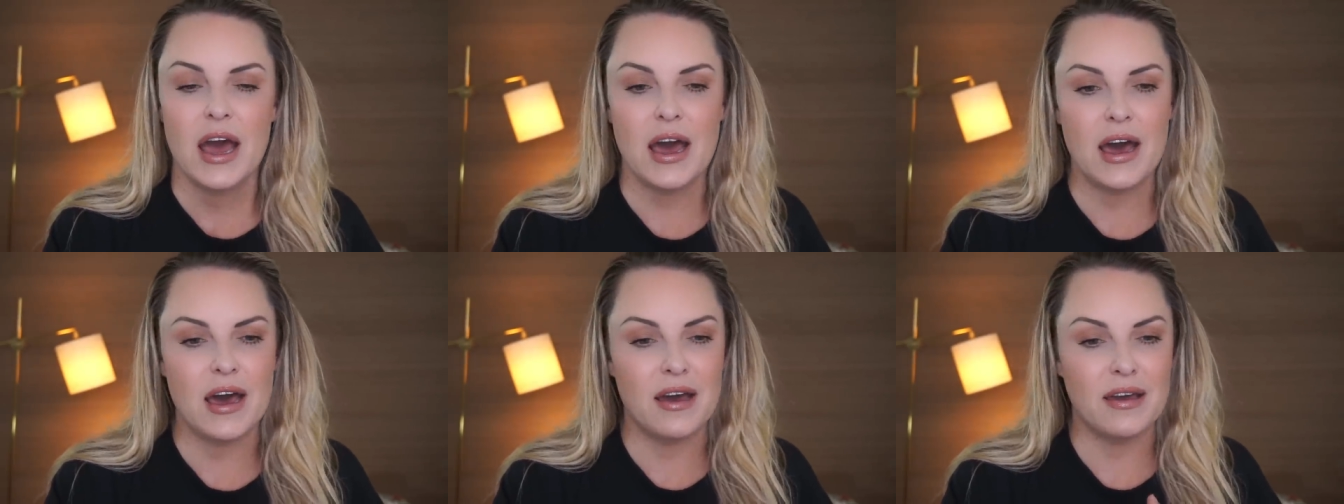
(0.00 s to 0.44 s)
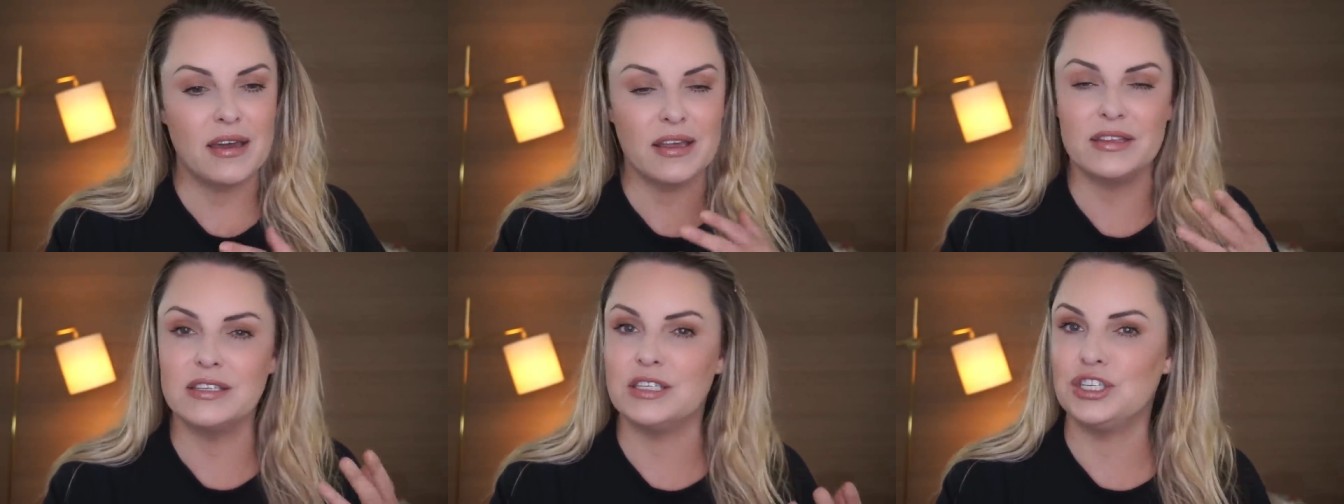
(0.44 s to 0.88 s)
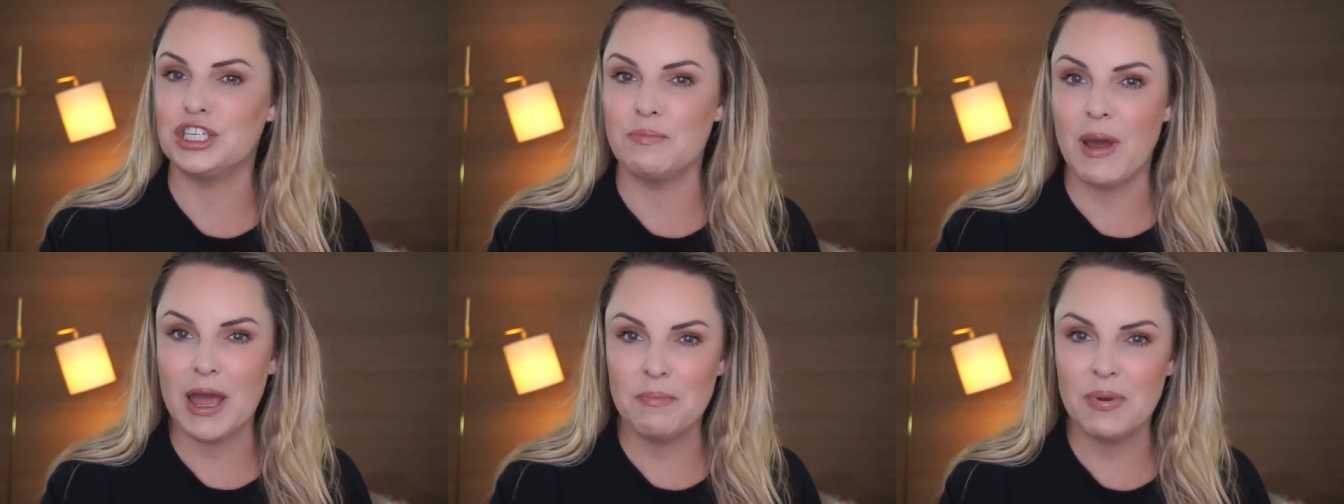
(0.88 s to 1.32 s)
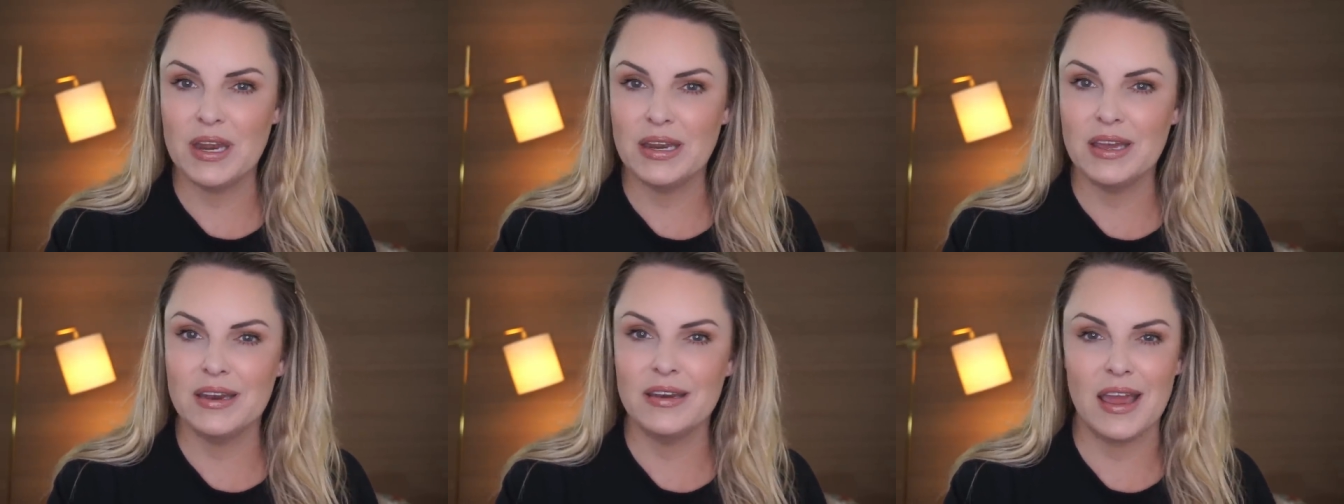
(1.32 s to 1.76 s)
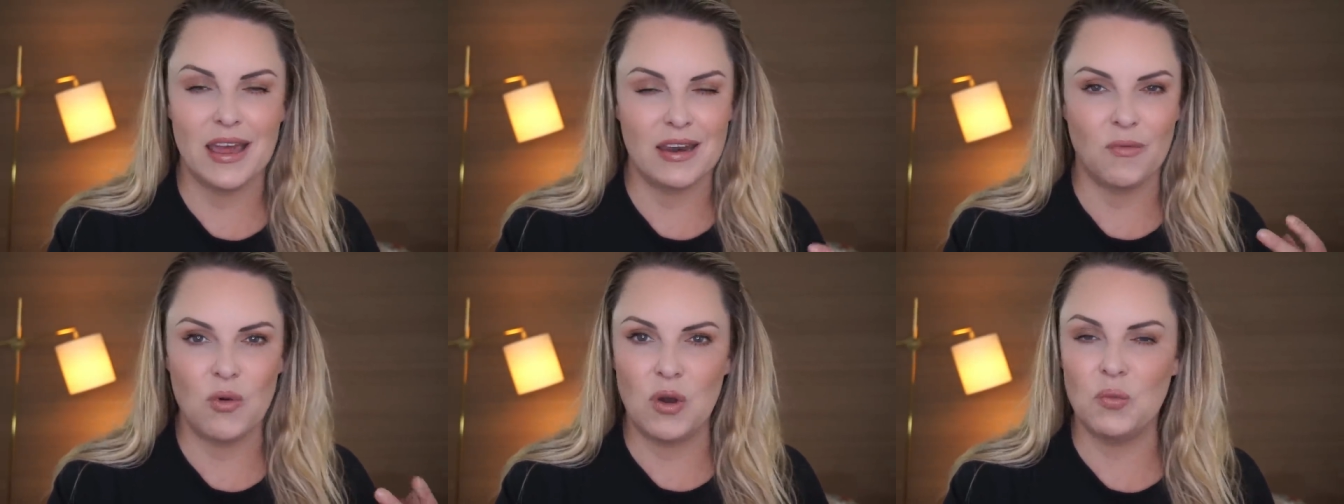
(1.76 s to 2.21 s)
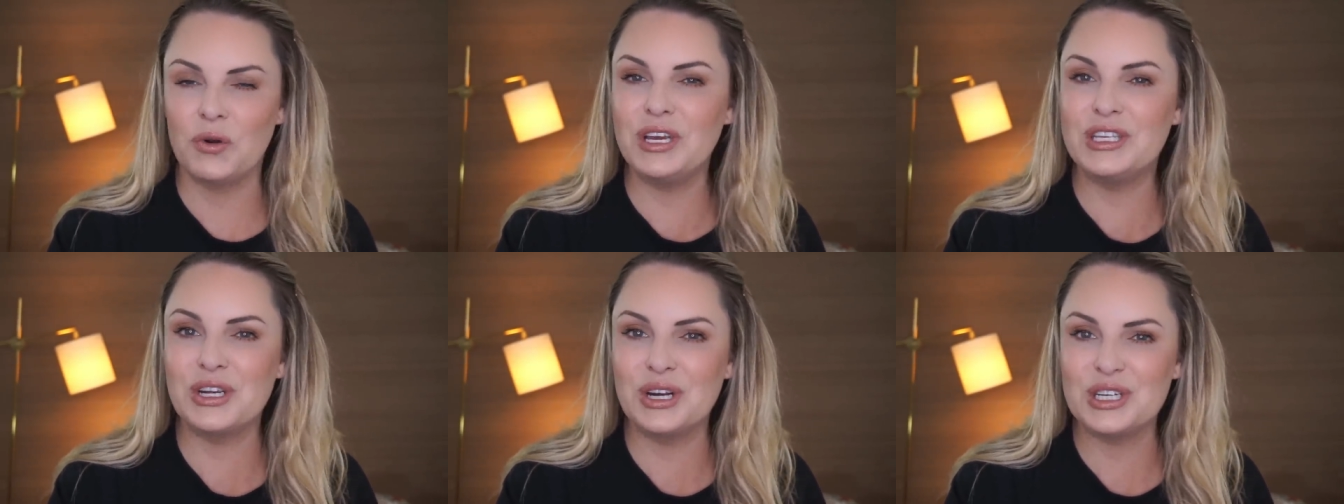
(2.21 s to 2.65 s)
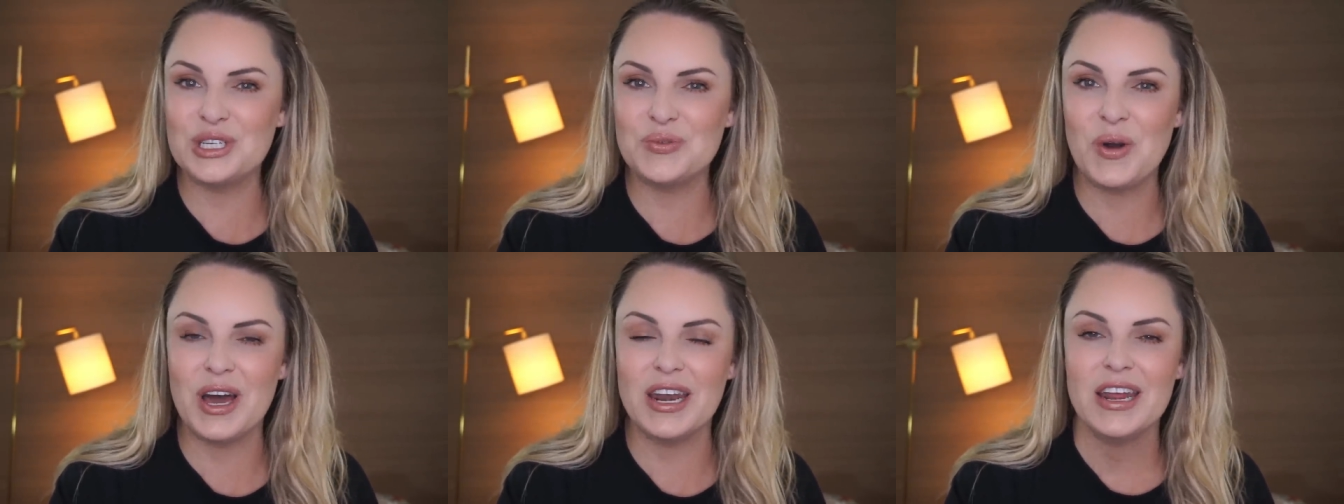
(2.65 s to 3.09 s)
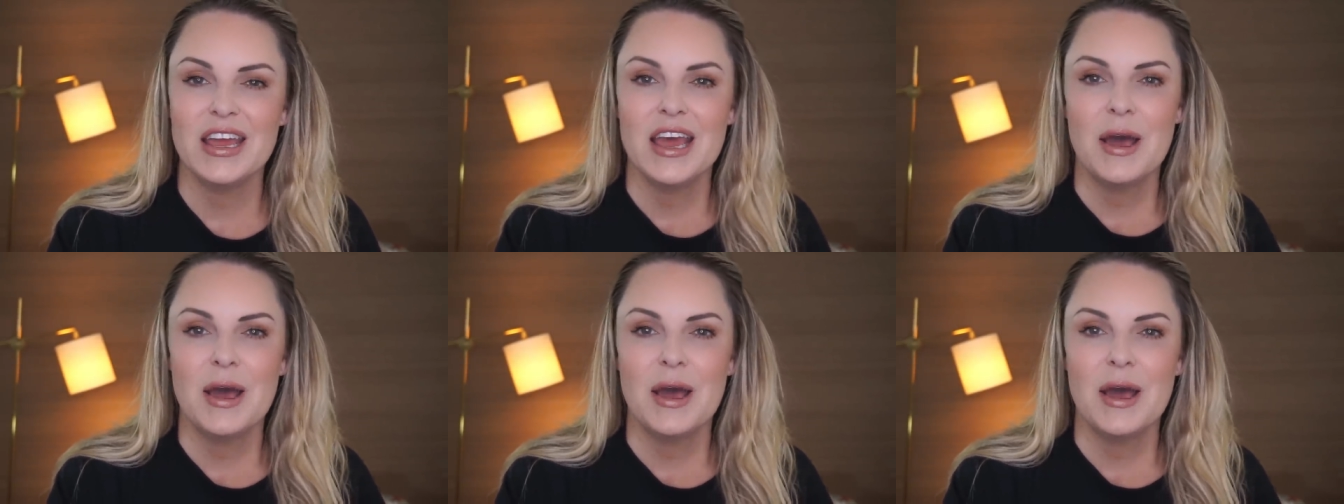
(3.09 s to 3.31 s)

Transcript: Uh, it's just my opinion and a well-researched one.